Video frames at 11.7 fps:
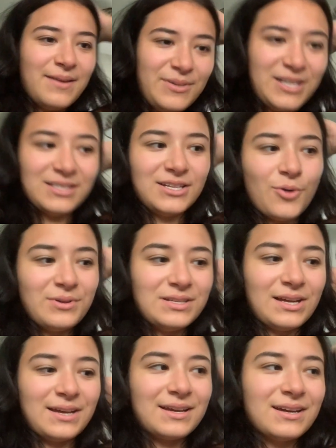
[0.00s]
because he always
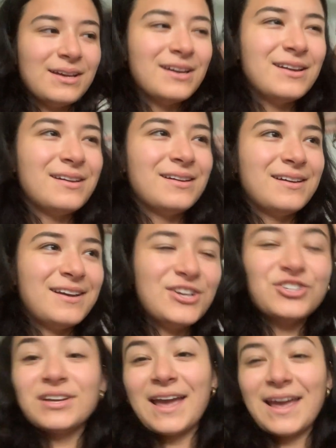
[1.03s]
like, he
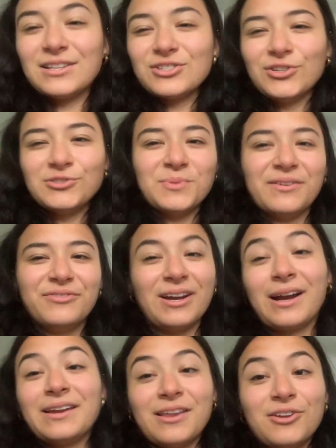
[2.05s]
just like hates clothes, but I feel
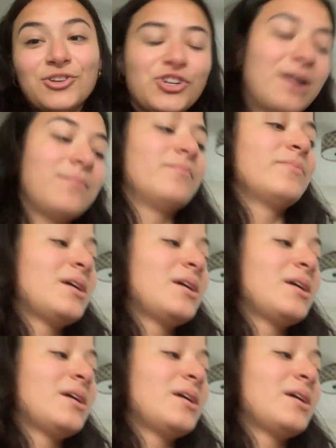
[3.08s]
like I did a good job.